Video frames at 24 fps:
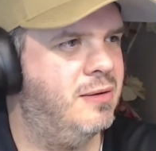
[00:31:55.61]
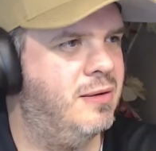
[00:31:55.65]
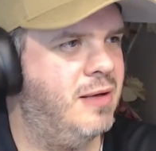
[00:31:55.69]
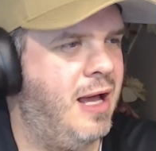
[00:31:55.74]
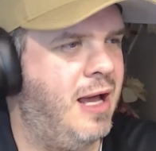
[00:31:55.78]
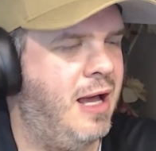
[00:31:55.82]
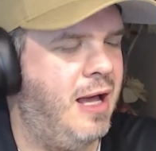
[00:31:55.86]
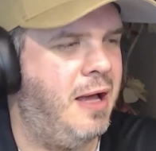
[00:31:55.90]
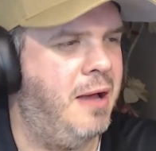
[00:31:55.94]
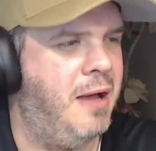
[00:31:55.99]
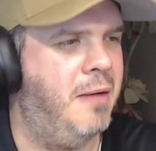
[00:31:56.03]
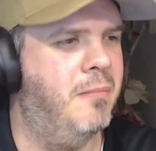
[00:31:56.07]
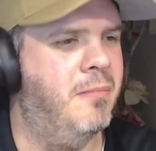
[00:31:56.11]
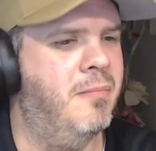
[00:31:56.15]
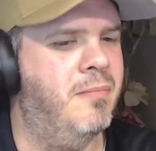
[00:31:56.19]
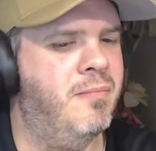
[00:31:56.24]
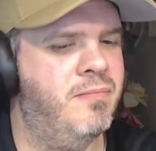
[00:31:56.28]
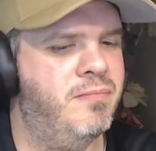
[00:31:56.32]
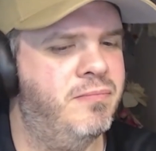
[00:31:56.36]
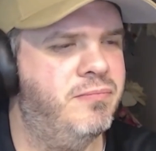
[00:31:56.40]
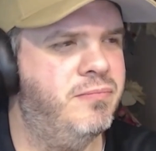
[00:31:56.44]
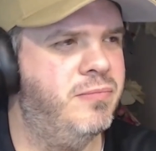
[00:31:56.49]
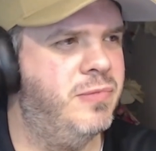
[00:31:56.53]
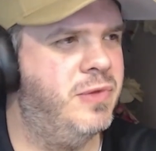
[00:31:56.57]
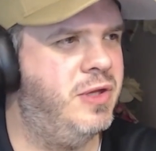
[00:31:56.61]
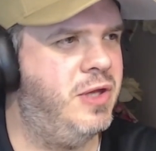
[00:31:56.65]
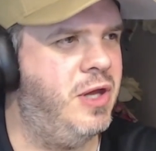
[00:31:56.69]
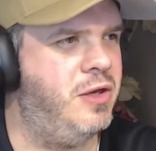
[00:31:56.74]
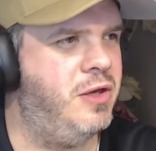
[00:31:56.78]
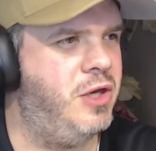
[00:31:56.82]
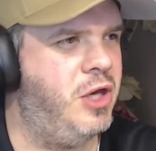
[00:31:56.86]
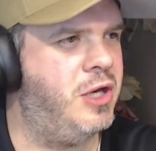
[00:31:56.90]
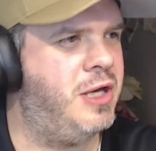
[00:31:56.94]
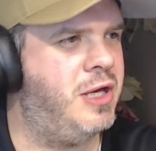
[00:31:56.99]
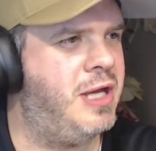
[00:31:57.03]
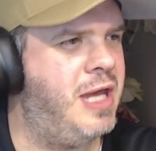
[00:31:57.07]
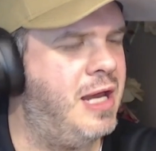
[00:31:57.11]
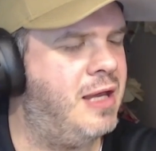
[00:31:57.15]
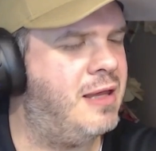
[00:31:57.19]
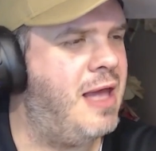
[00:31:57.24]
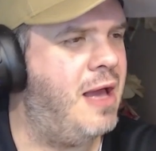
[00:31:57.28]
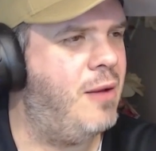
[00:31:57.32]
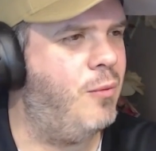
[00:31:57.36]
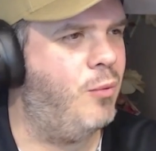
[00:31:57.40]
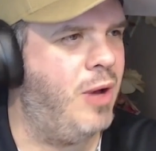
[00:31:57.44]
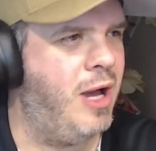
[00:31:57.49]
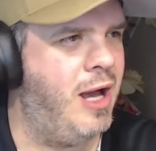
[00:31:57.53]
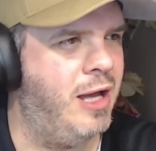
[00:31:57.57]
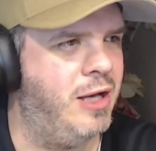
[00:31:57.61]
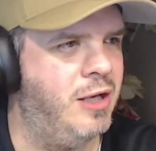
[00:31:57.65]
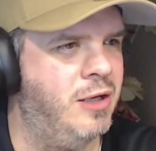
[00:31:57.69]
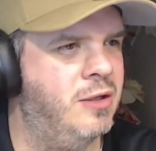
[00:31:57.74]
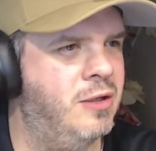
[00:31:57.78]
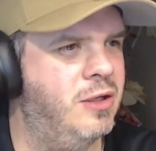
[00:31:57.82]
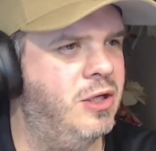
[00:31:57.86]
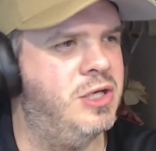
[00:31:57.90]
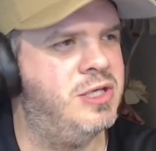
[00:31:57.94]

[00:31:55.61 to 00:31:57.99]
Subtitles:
You kick that one,